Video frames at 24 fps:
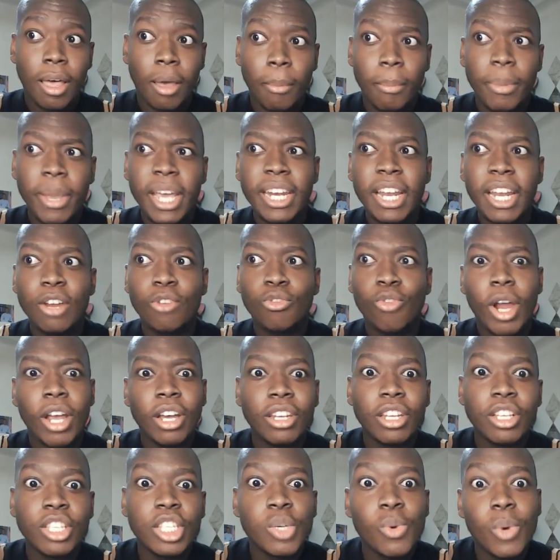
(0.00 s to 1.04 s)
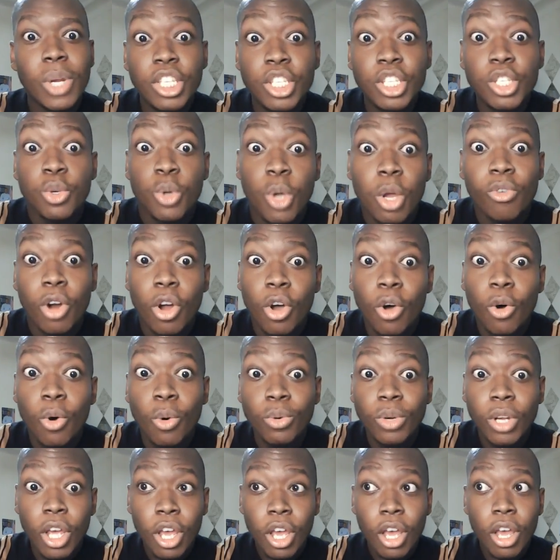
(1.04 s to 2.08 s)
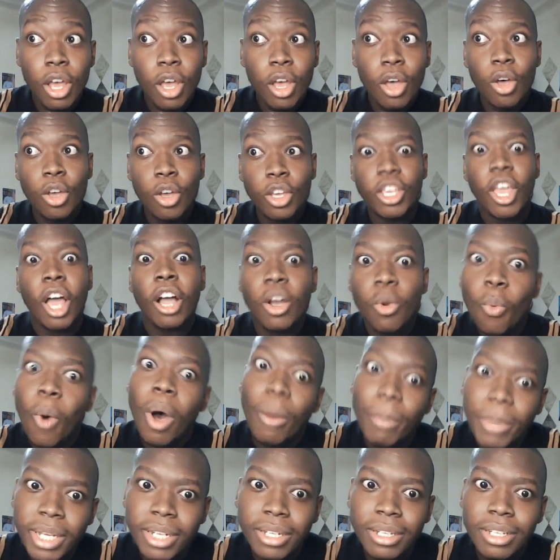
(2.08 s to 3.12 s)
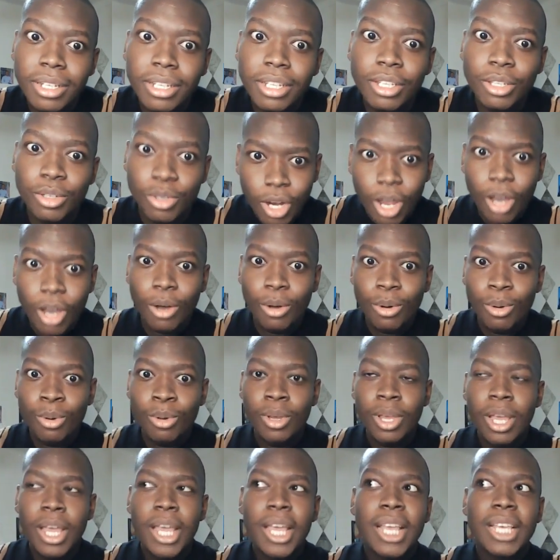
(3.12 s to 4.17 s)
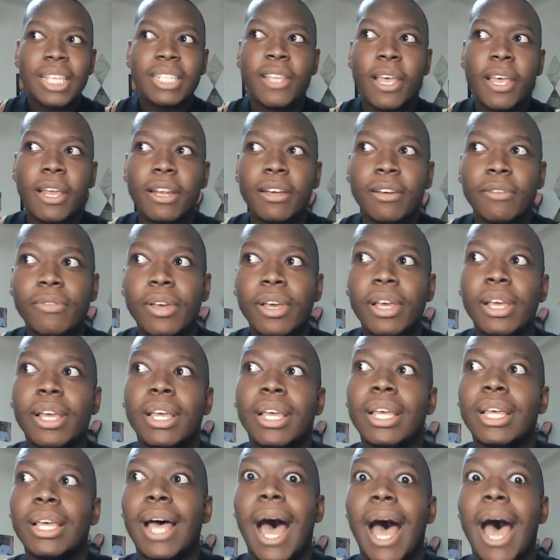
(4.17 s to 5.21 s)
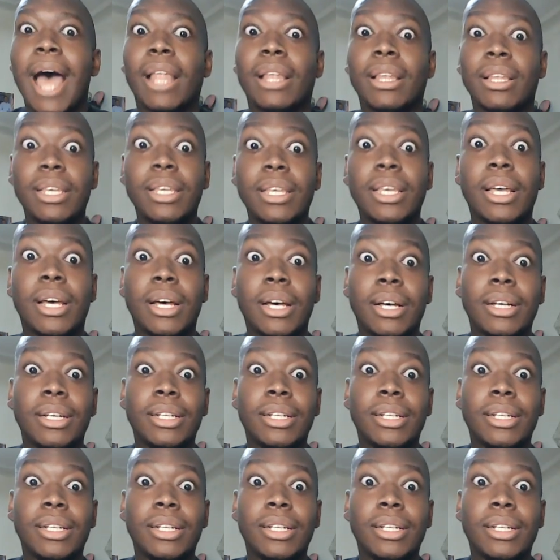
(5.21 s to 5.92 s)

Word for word: being a regular 22 year old young woman, you know, instead of Aaliyah,